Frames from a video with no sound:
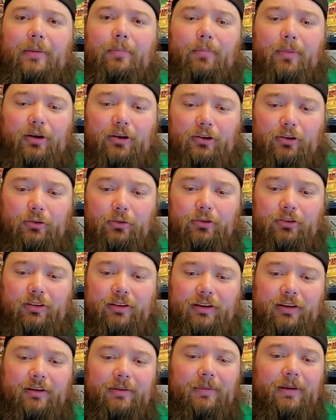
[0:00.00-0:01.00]

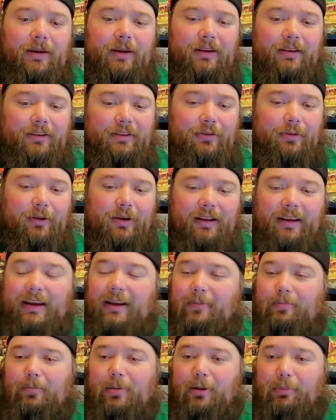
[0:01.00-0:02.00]
Medusa is going to
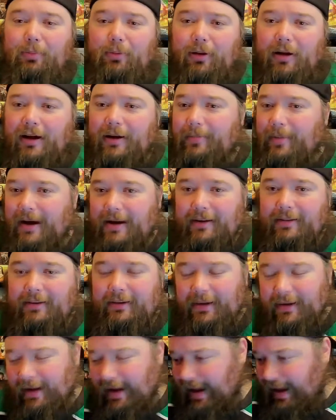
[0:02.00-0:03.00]
hit people
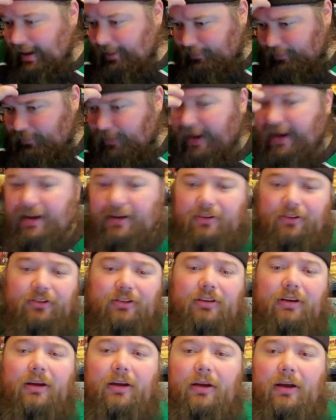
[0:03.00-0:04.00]
automatically at
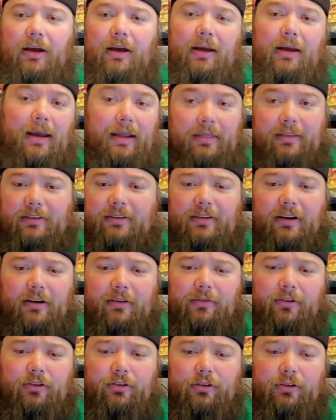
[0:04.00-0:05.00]
range at the start
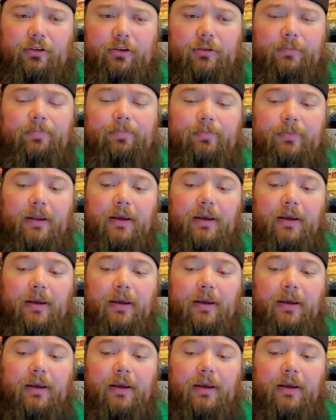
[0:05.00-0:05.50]
of her turn.